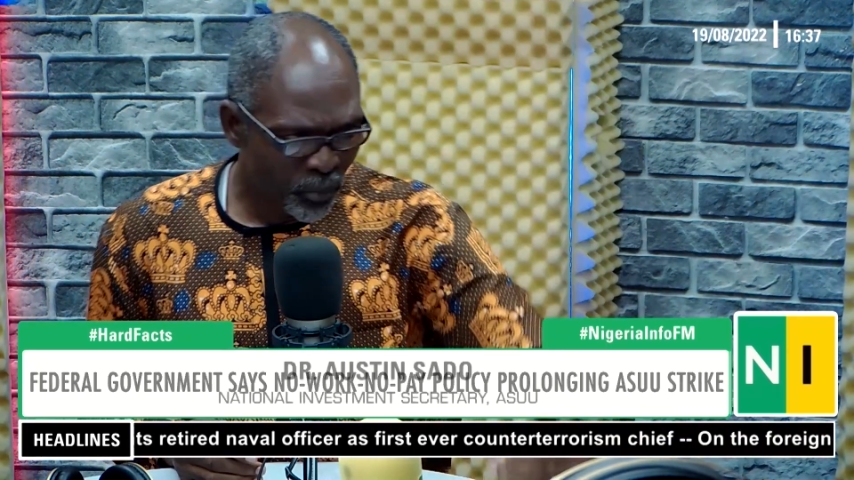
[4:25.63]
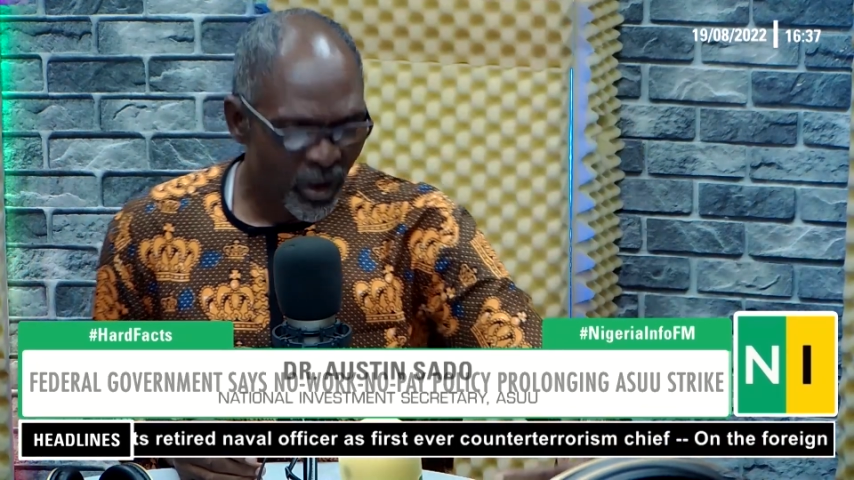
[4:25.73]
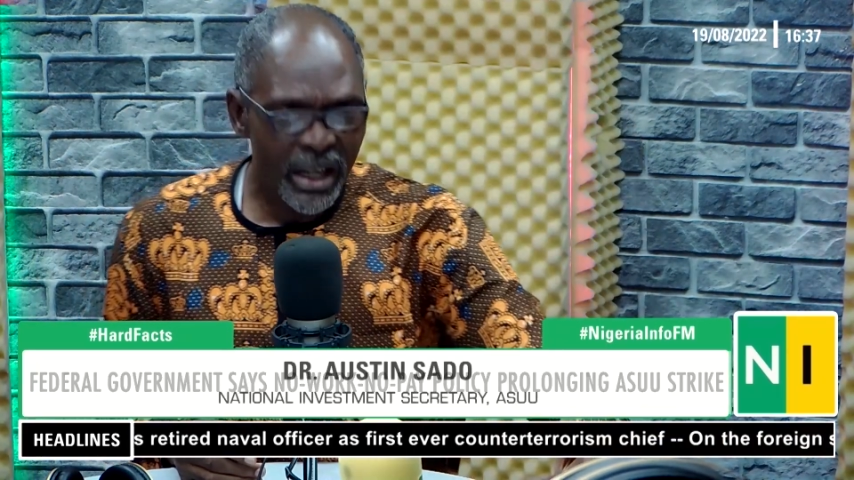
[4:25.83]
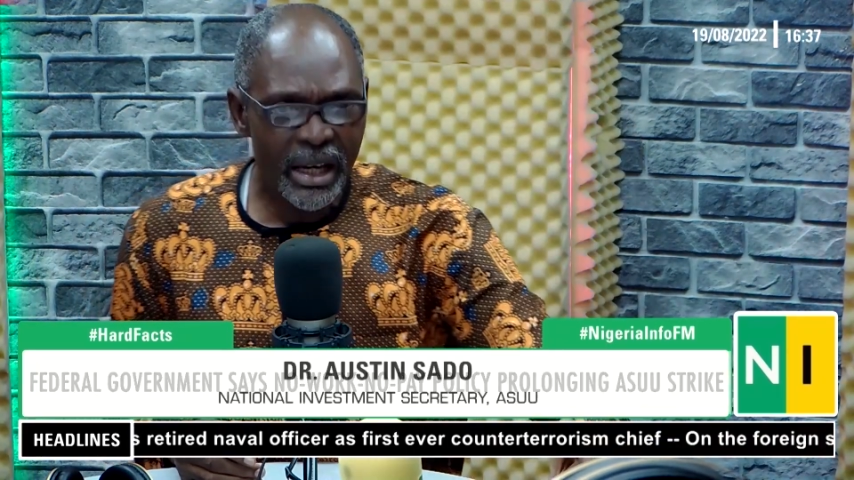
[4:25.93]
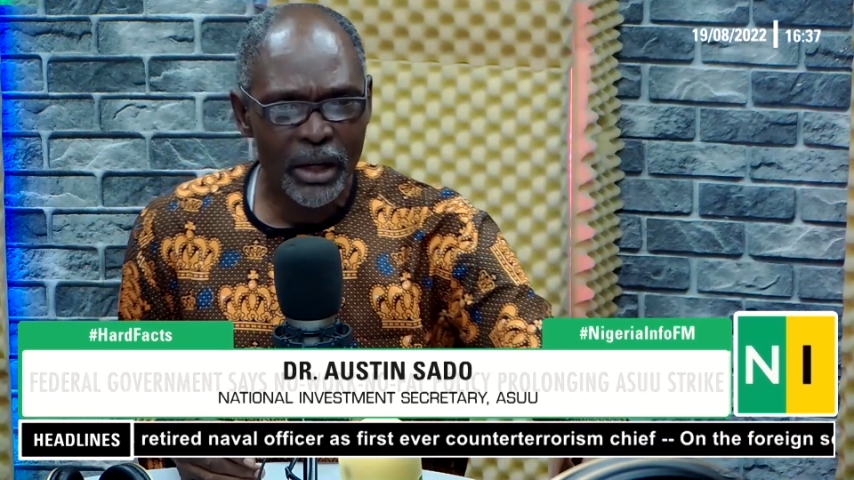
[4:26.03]

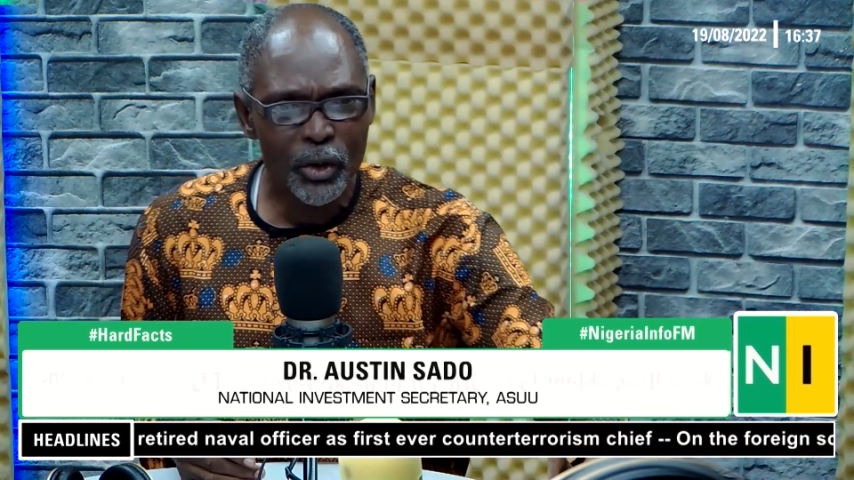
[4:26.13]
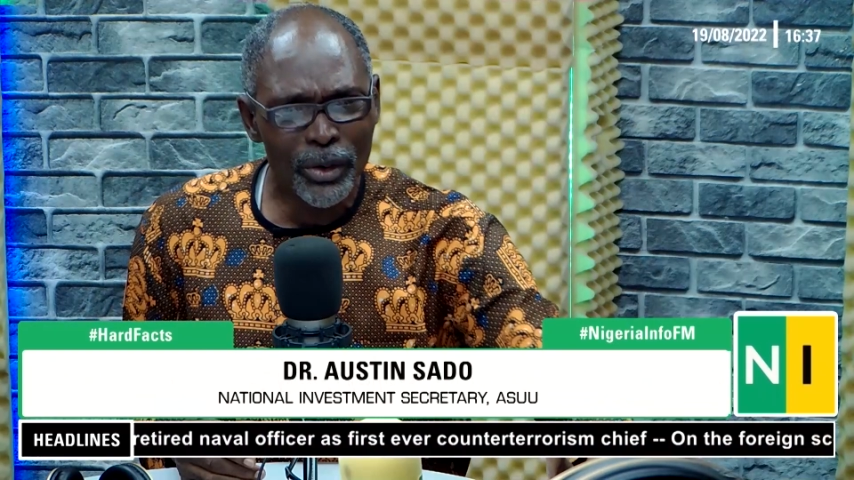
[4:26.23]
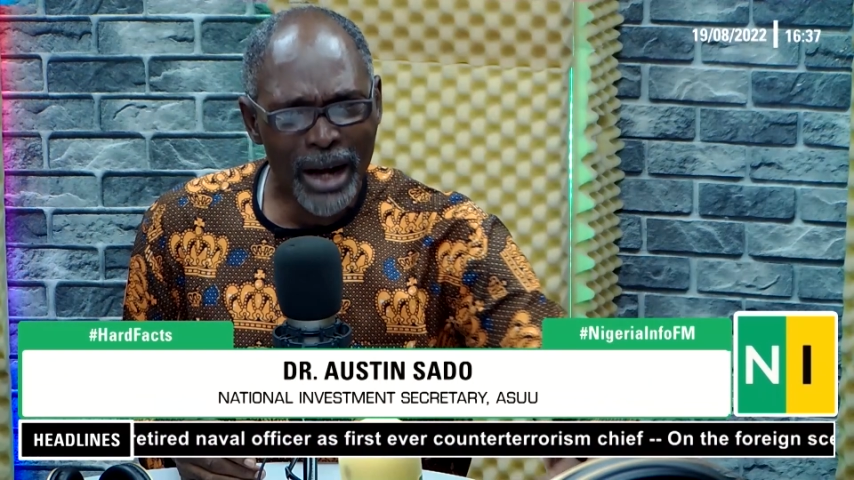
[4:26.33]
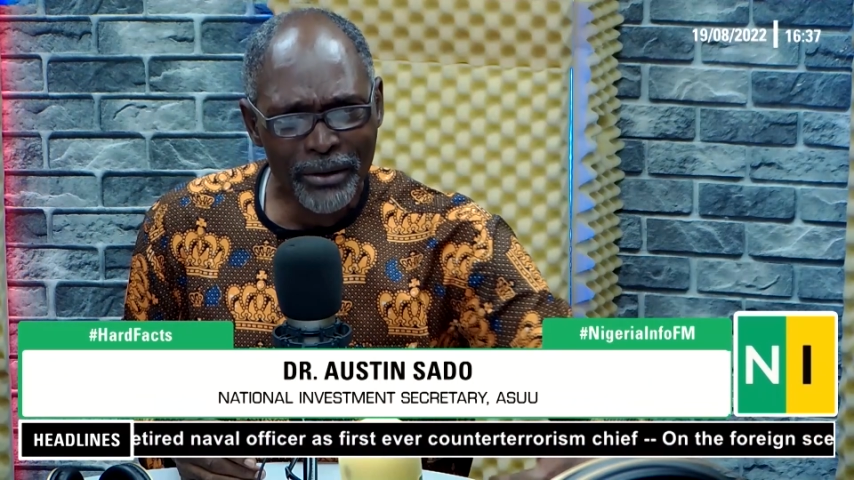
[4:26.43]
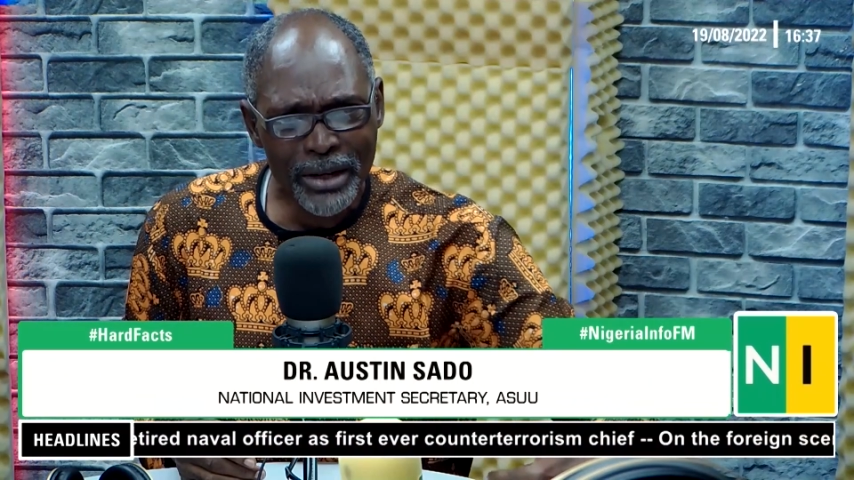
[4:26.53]
You
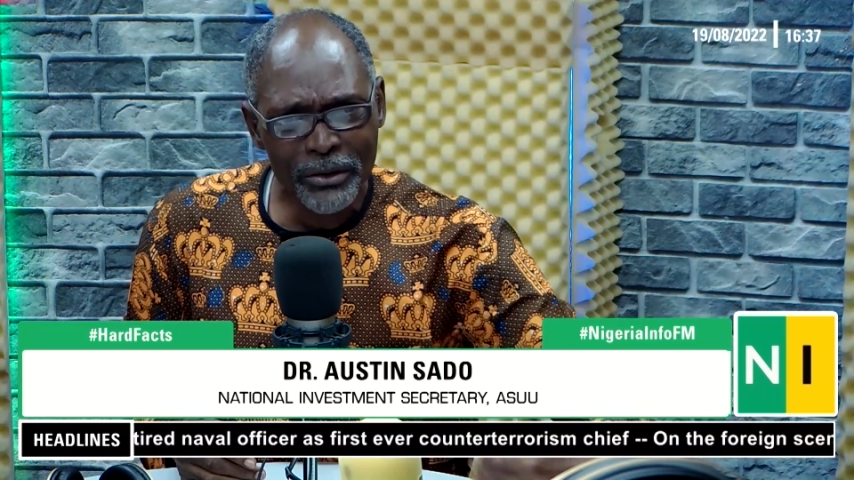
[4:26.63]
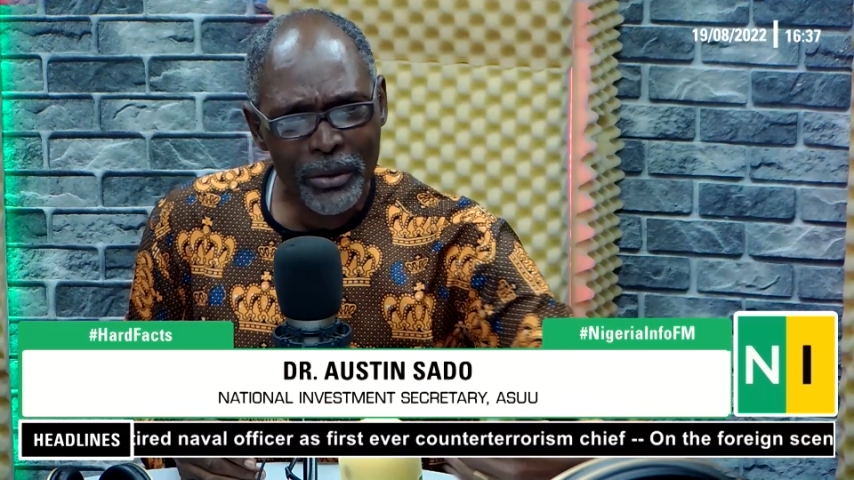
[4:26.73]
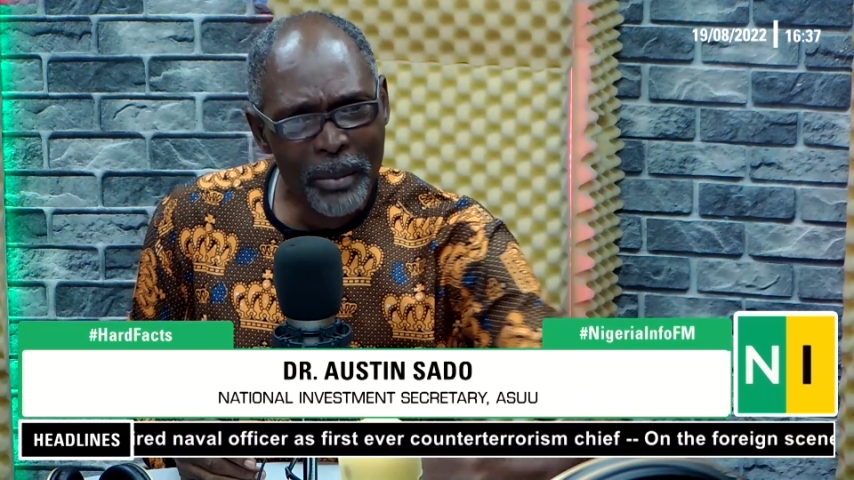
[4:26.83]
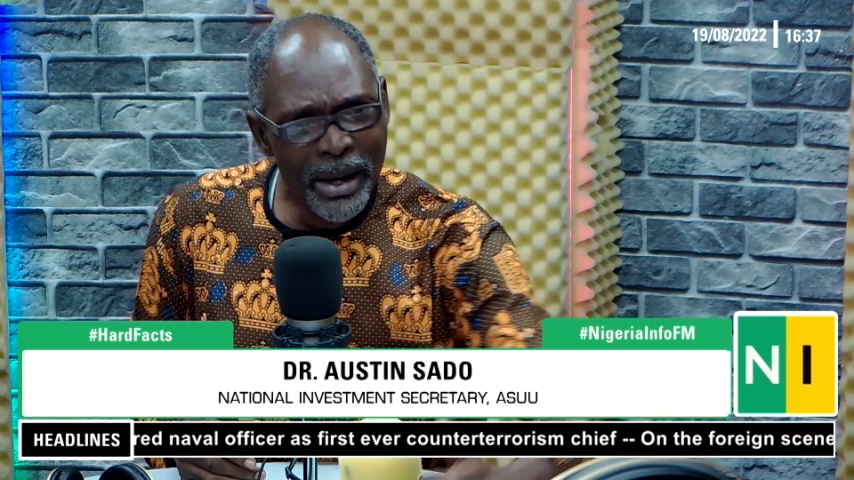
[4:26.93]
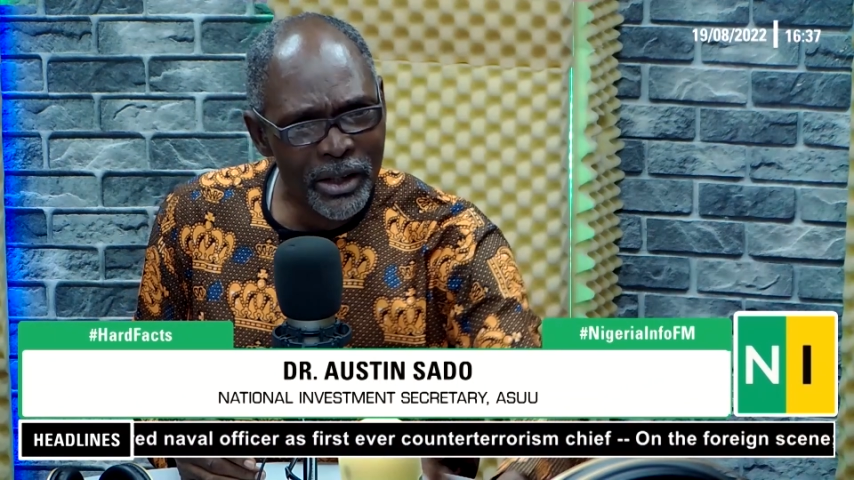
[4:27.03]
haven't even
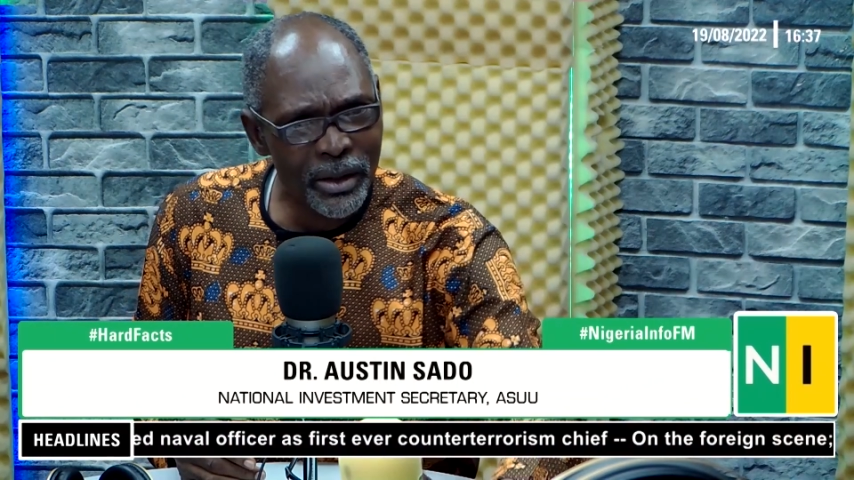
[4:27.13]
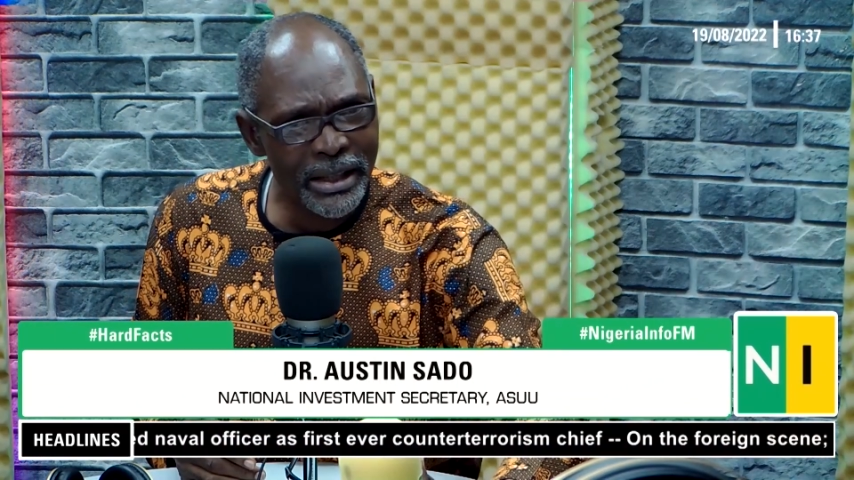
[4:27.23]
mentioned